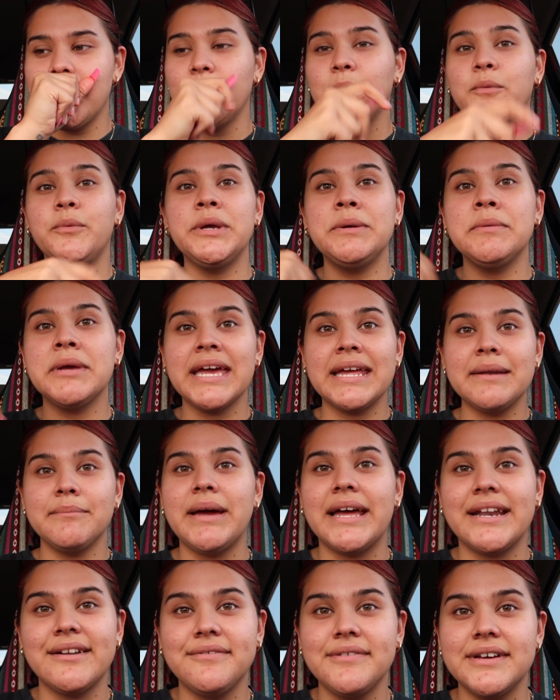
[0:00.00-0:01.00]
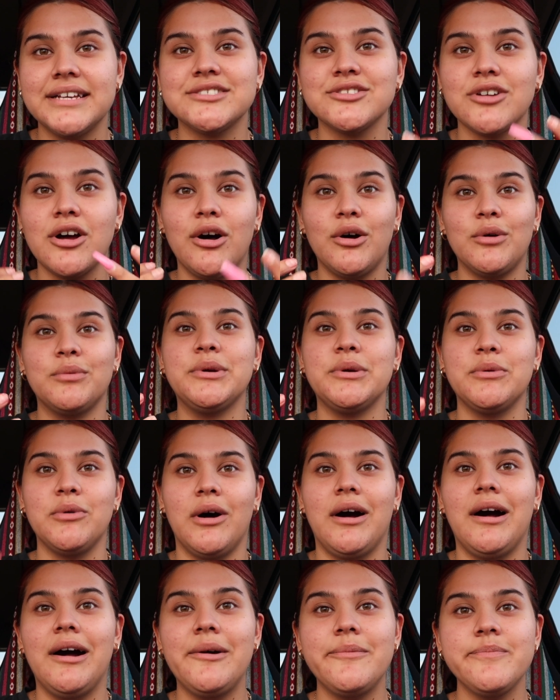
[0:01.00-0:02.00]
we can manifest all we
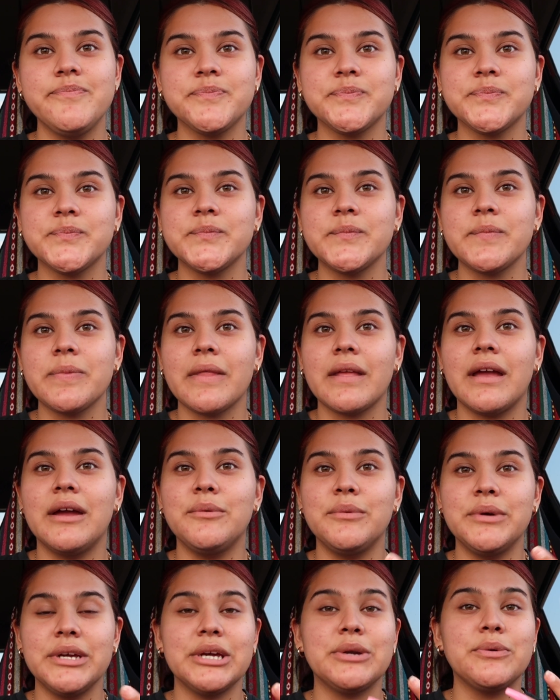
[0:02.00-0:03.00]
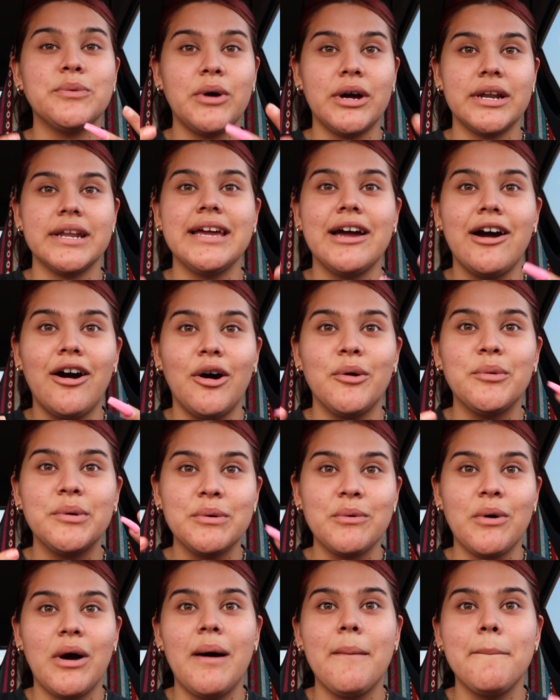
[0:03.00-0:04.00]
want and we can want it all
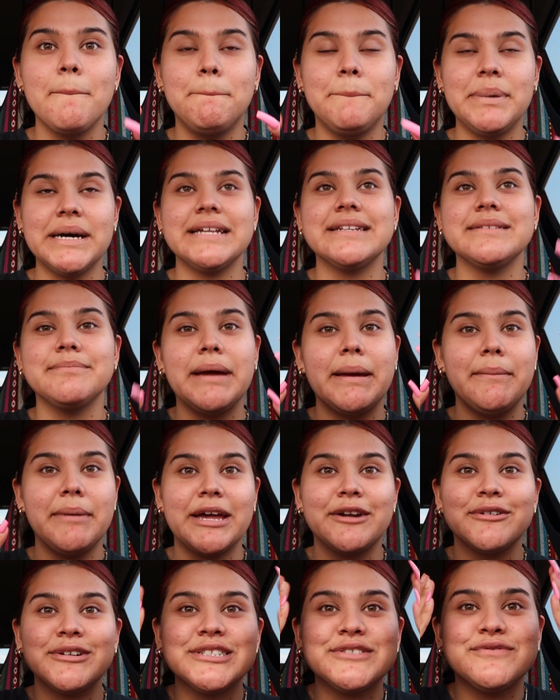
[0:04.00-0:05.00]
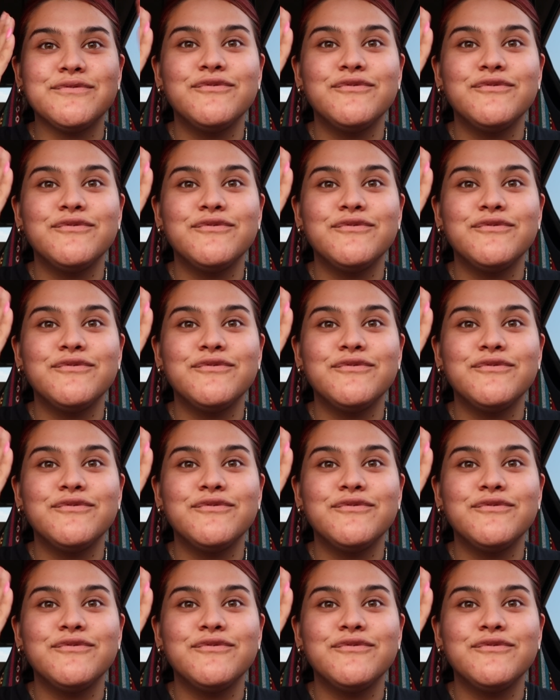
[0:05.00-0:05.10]
we want, but my battery is